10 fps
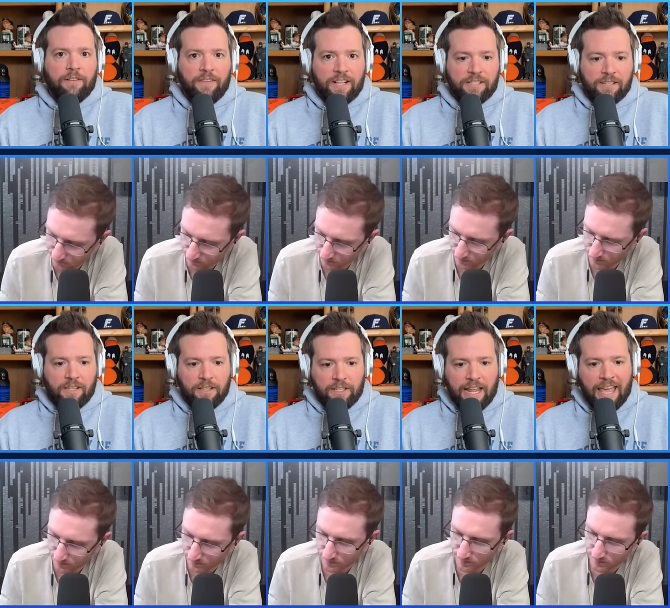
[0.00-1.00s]
Speaker 1: advancing to the
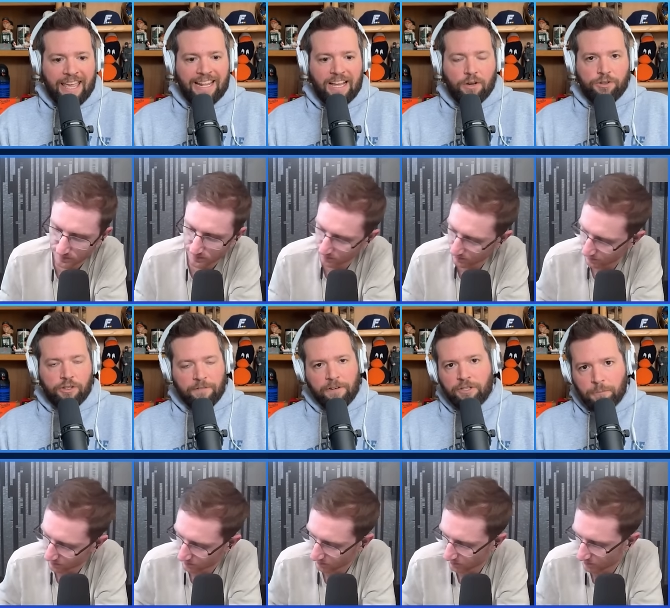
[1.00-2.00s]
Elite Eight. Who's your
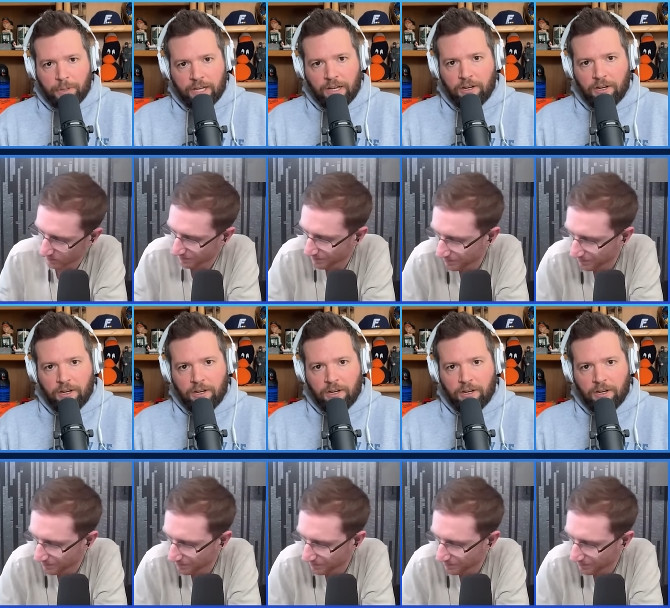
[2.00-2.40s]
official pick on